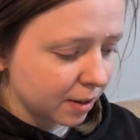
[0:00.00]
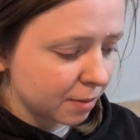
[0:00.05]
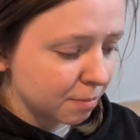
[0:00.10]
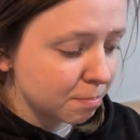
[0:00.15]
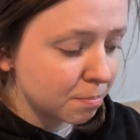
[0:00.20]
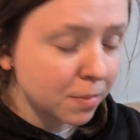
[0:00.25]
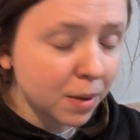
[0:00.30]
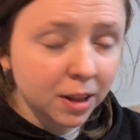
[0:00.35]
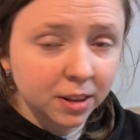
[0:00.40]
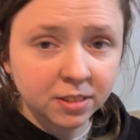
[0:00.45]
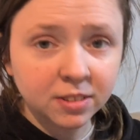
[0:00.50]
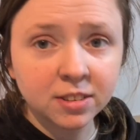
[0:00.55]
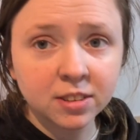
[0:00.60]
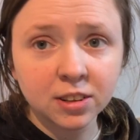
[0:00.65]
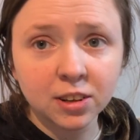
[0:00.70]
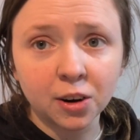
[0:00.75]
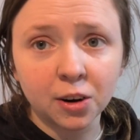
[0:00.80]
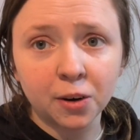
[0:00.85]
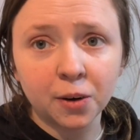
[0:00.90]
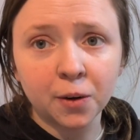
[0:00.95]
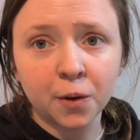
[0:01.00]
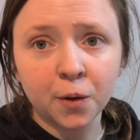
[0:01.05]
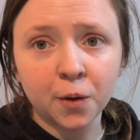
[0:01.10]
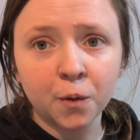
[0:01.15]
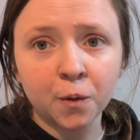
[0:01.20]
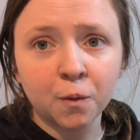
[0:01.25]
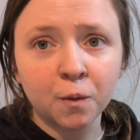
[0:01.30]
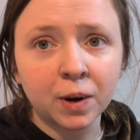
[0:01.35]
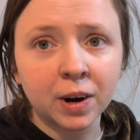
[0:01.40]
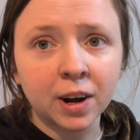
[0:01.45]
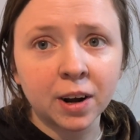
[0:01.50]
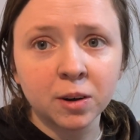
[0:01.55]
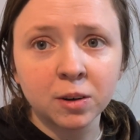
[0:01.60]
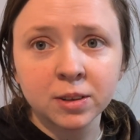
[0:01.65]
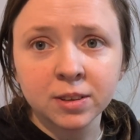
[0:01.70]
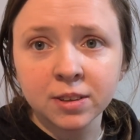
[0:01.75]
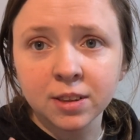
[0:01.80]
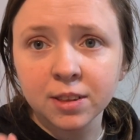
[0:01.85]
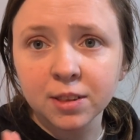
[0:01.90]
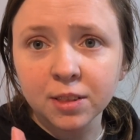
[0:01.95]
Months ago, when I
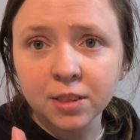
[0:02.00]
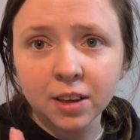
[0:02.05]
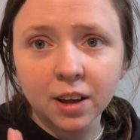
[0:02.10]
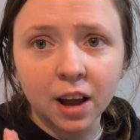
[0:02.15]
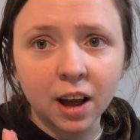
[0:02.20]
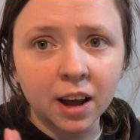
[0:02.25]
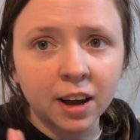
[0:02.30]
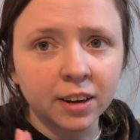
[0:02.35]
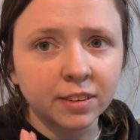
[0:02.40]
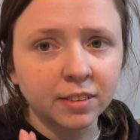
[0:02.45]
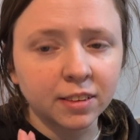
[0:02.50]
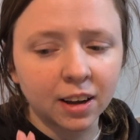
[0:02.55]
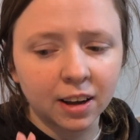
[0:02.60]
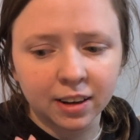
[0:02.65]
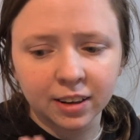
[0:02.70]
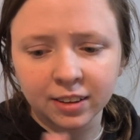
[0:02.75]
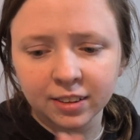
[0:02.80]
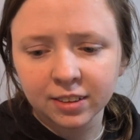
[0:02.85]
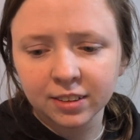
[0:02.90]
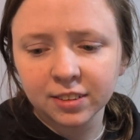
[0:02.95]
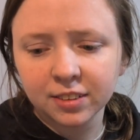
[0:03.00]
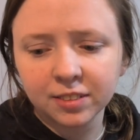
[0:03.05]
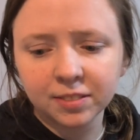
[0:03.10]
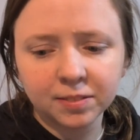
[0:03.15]
was at like